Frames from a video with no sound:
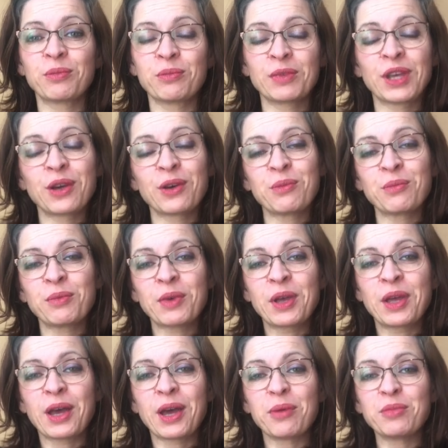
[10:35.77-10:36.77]
become
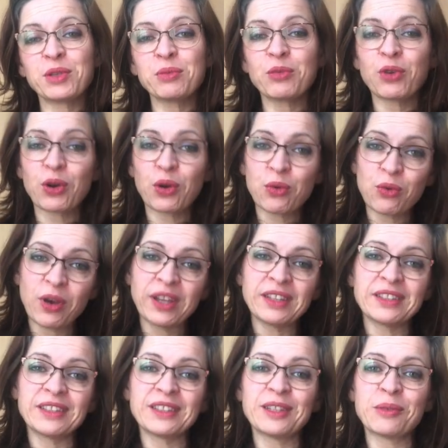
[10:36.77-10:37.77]
a bit more
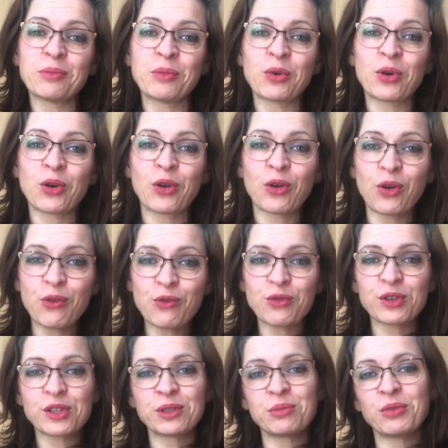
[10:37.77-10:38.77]
acquainted and more
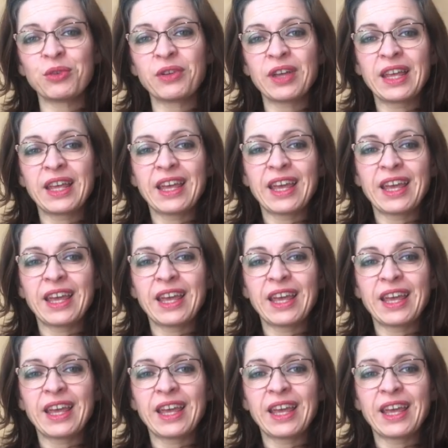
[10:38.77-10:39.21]
comfortable